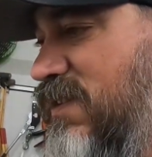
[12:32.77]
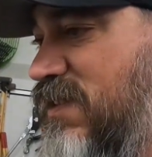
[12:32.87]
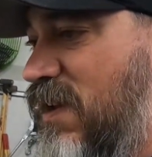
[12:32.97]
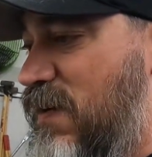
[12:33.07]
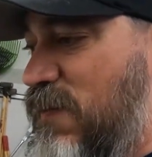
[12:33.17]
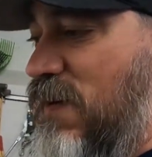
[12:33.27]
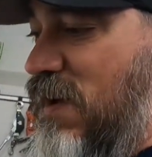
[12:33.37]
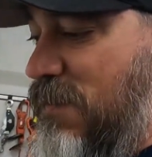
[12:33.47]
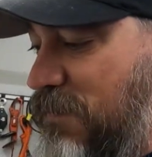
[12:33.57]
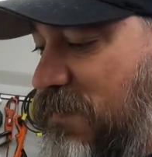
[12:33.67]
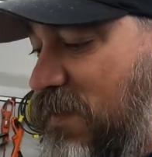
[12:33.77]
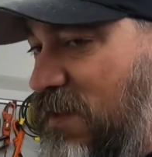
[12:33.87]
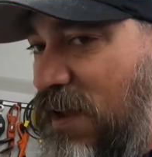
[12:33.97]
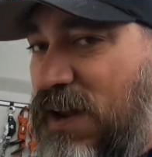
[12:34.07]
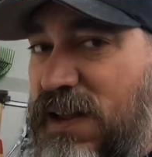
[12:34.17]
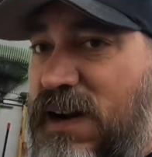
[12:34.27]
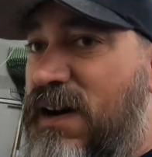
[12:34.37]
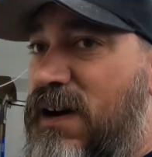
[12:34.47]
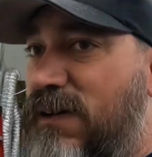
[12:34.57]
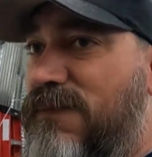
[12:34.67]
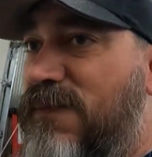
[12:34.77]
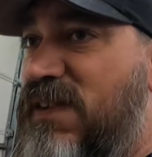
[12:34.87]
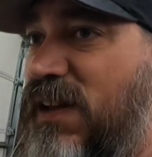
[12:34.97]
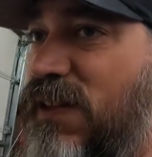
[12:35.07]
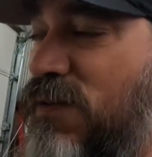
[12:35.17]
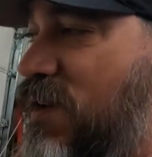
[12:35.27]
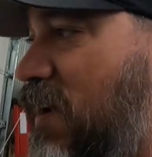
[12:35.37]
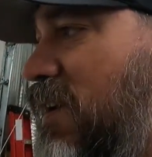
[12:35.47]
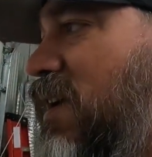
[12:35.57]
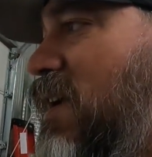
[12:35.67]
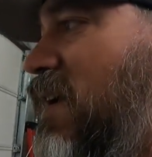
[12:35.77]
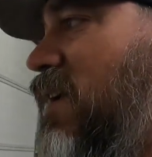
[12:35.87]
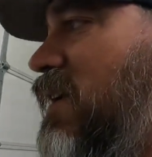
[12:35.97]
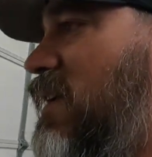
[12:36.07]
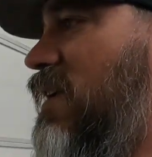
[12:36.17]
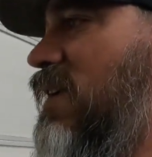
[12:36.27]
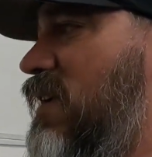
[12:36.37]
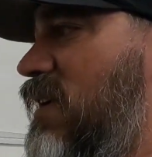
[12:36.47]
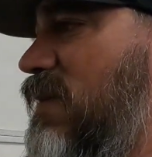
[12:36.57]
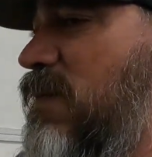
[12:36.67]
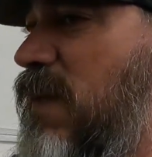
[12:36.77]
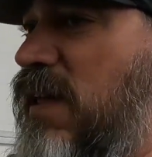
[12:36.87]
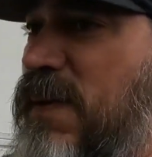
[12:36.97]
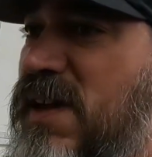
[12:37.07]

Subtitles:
So I got to get in there and dig those out. Mainly